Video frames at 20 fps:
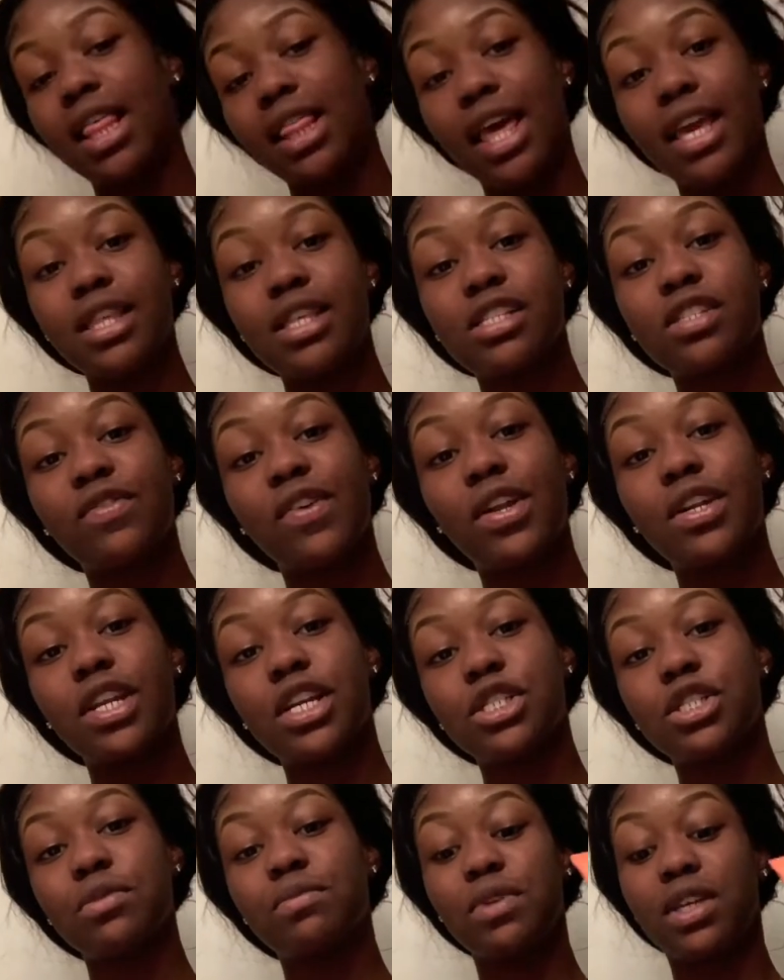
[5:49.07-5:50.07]
like this
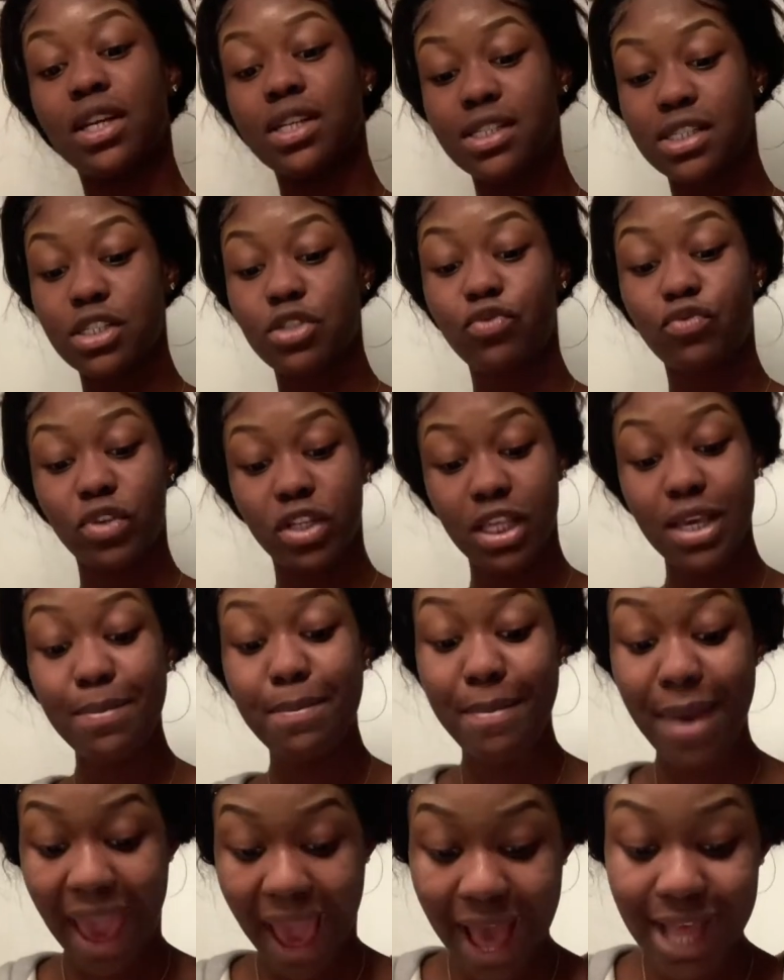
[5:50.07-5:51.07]
foundation because it's really
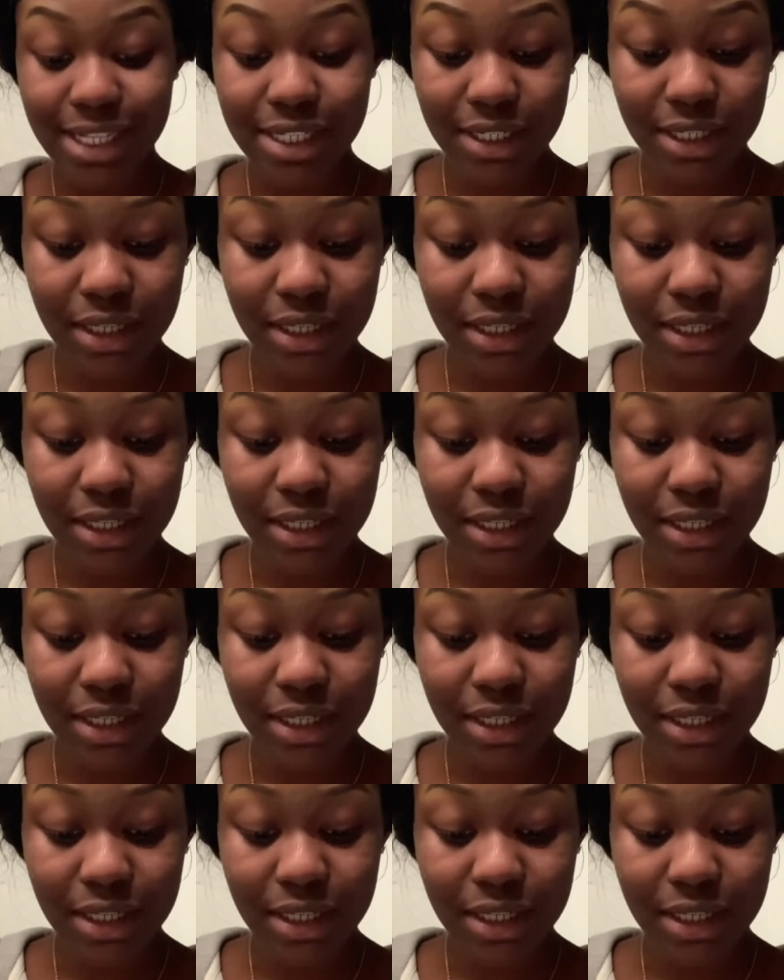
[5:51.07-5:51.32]
matte.